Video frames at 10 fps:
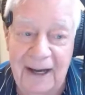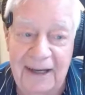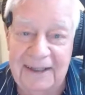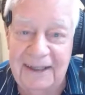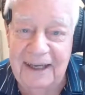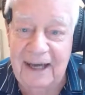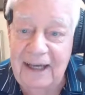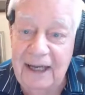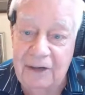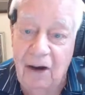Yeah.
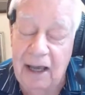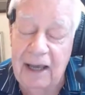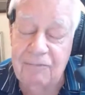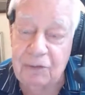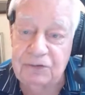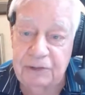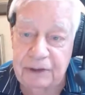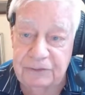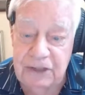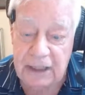No, I have those
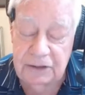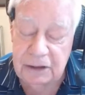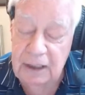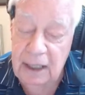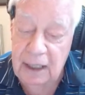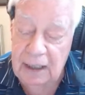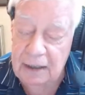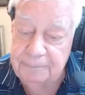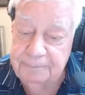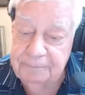figures, actually.
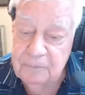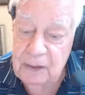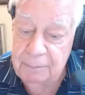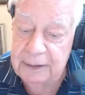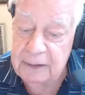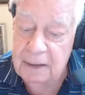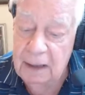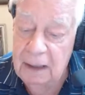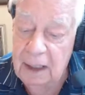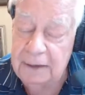But
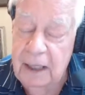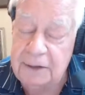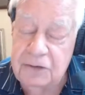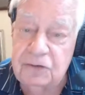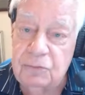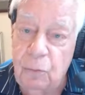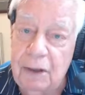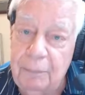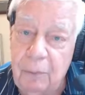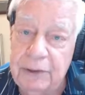I just
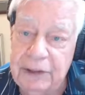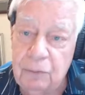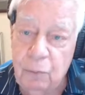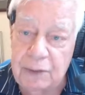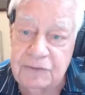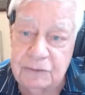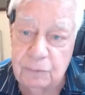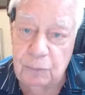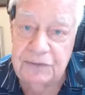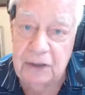want to point out
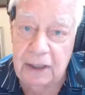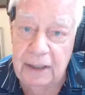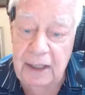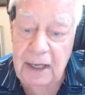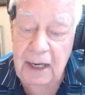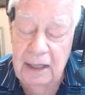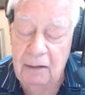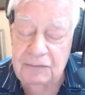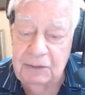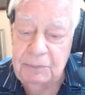once again.
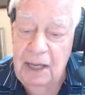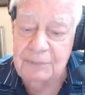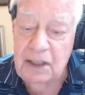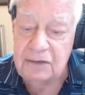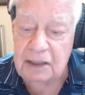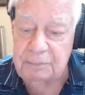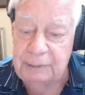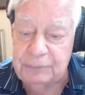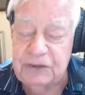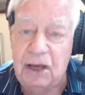Now, sometimes I think
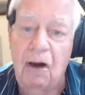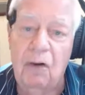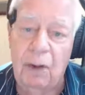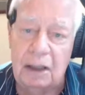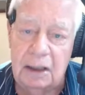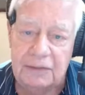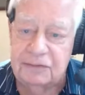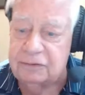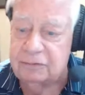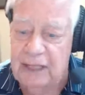people say, "Oh, well,
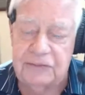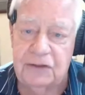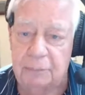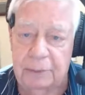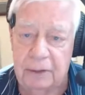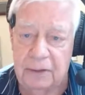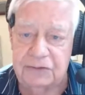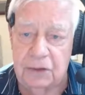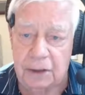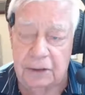that's Alberta,
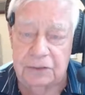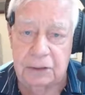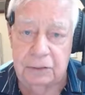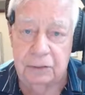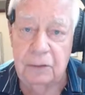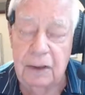that's not Ontario."